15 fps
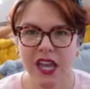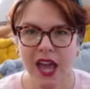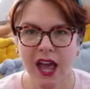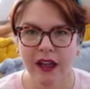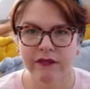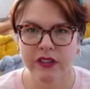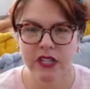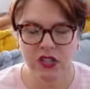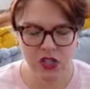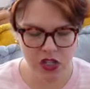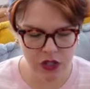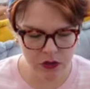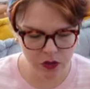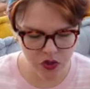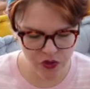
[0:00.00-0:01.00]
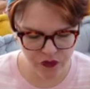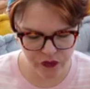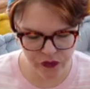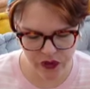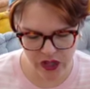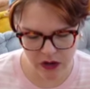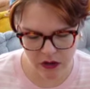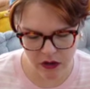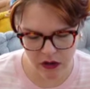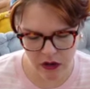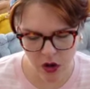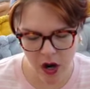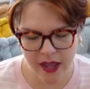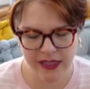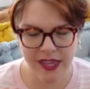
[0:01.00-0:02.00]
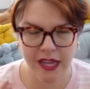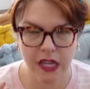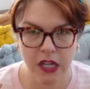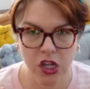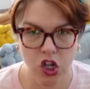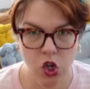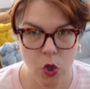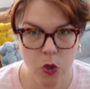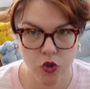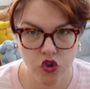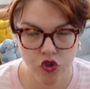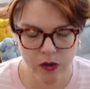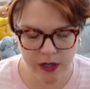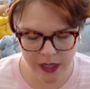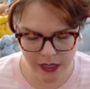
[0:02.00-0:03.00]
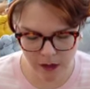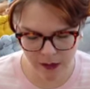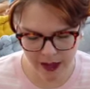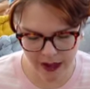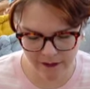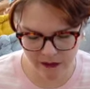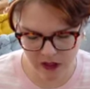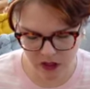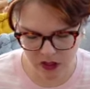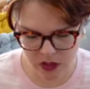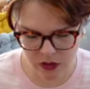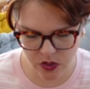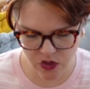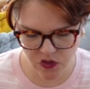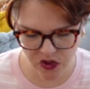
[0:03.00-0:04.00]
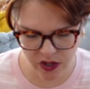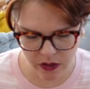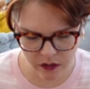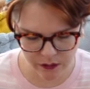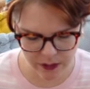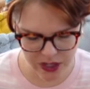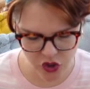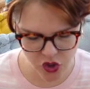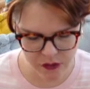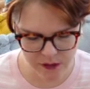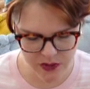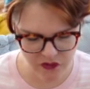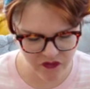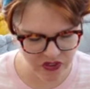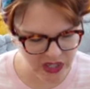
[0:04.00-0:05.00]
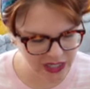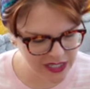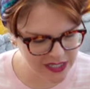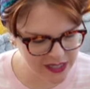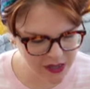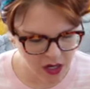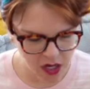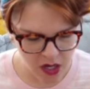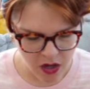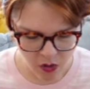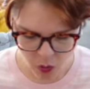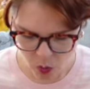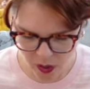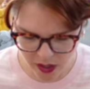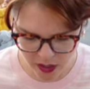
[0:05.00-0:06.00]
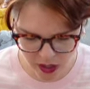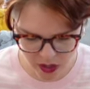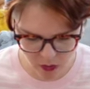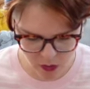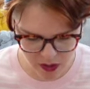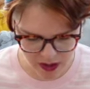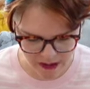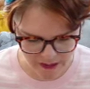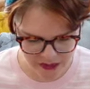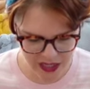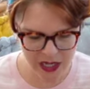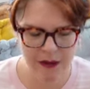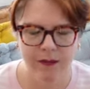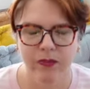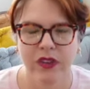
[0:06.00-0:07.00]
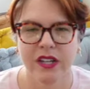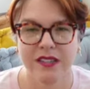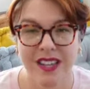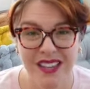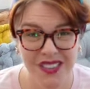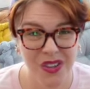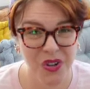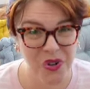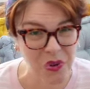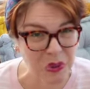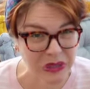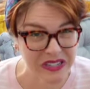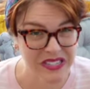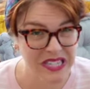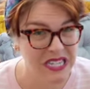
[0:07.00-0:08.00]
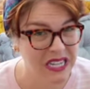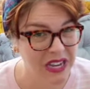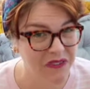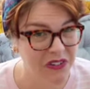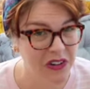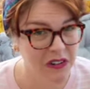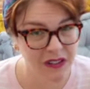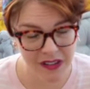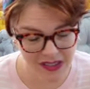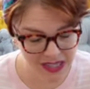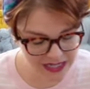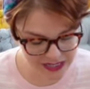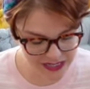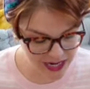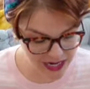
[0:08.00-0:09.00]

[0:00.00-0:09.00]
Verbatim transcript: have this huge fear, or I think culturally we have this huge fear of mushrooms and fungus, when in reality it's like the coolest thing ever. Like, that's